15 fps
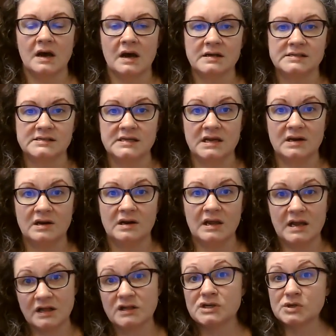seen
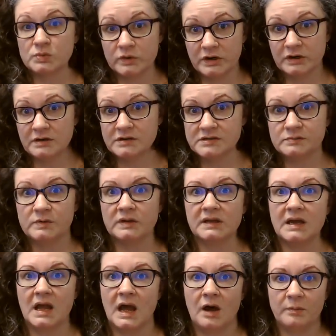English words really
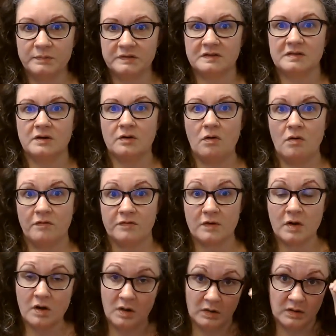helps in their
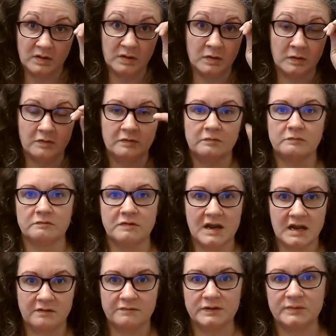overall
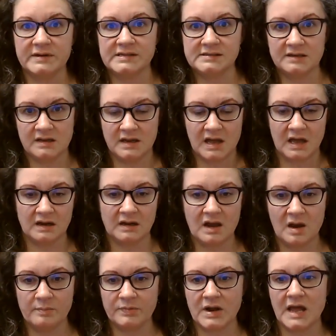reading fluency and
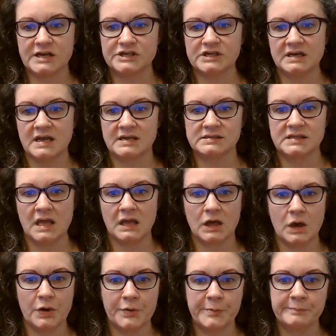comprehension as they
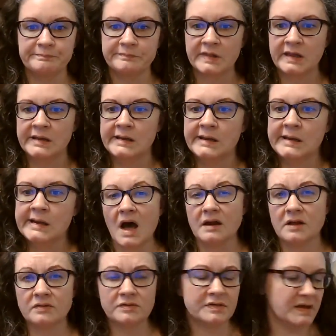go.
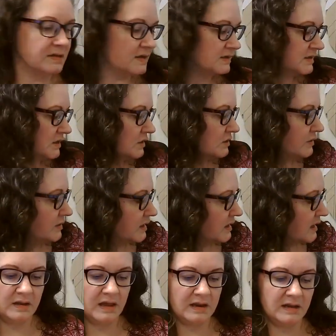Another thing that's
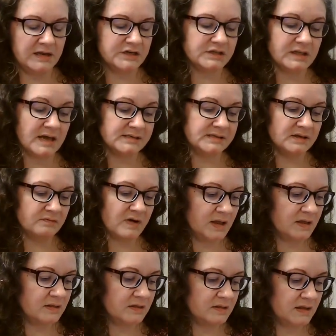included in each lesson
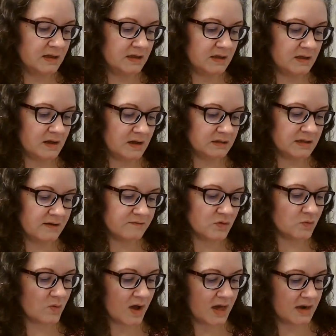in the level
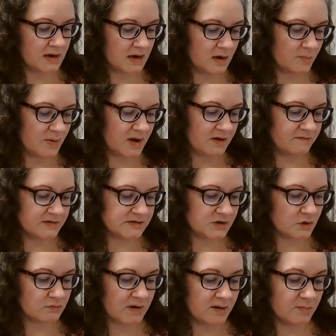1 and above is a
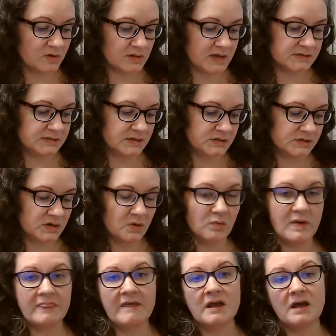grammar lesson. So
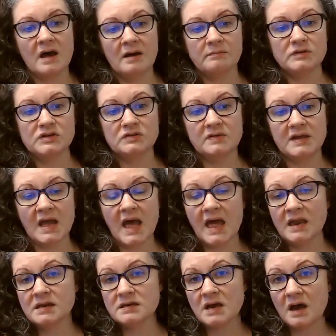when they come to the
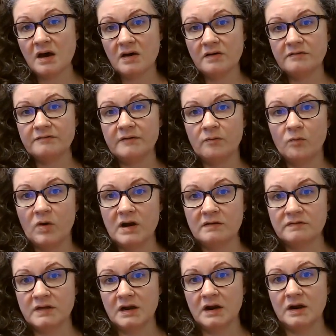end of one
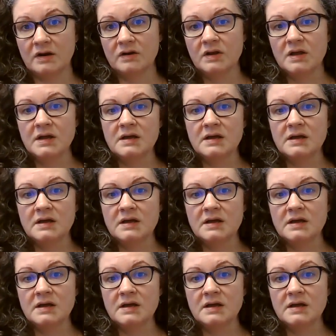of their